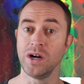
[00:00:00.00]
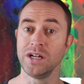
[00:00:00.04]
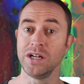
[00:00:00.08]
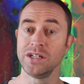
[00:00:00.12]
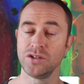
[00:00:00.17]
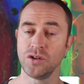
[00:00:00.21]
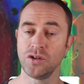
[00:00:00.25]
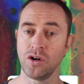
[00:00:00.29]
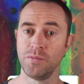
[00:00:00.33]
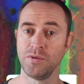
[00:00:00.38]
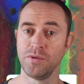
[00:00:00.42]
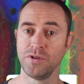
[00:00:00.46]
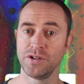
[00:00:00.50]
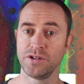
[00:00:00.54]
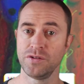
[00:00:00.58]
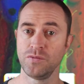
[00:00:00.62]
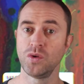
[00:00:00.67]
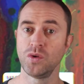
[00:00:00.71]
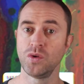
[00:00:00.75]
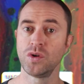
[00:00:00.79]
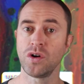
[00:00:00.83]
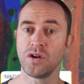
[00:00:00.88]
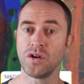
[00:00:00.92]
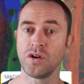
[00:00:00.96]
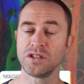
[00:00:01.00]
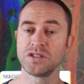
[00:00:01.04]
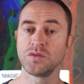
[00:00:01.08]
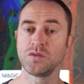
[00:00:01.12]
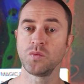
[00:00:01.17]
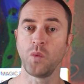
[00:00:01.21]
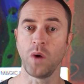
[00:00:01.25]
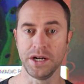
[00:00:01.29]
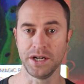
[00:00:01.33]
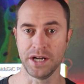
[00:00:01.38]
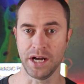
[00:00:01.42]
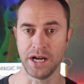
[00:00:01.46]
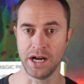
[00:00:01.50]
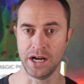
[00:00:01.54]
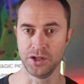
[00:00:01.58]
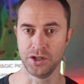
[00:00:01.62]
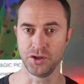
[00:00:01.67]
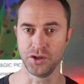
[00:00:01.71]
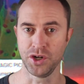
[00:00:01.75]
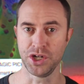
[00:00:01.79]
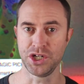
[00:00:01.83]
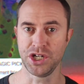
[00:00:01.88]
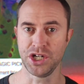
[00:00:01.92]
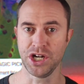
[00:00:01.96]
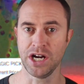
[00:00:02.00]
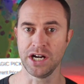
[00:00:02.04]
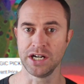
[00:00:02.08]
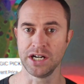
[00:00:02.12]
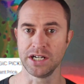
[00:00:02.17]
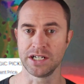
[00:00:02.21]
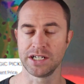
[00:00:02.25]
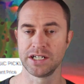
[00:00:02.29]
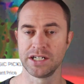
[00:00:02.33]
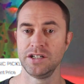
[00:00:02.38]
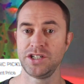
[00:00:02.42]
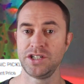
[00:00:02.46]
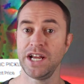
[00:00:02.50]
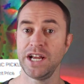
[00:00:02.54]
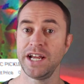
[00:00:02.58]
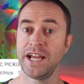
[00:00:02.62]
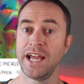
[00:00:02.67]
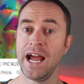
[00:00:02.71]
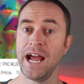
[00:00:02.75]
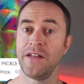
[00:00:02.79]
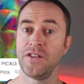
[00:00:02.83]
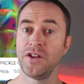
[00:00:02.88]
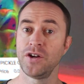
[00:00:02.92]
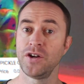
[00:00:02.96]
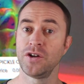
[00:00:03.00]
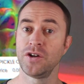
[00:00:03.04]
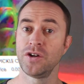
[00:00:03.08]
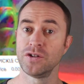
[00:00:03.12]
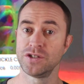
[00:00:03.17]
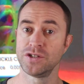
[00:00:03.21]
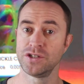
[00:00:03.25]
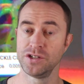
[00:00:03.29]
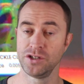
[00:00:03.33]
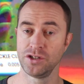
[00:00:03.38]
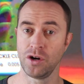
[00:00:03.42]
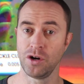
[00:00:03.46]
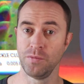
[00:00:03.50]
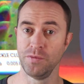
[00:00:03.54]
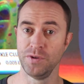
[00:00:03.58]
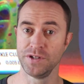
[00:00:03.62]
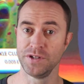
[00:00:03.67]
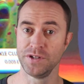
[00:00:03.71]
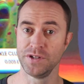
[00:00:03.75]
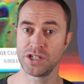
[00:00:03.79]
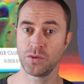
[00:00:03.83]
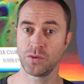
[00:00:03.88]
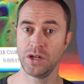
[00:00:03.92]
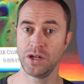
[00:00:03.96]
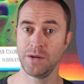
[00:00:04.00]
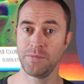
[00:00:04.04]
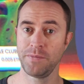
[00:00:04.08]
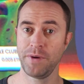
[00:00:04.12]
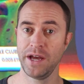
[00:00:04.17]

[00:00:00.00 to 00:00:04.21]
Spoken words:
One Goblin will cost 100 junk. Check out the Gods and Goblins Twitter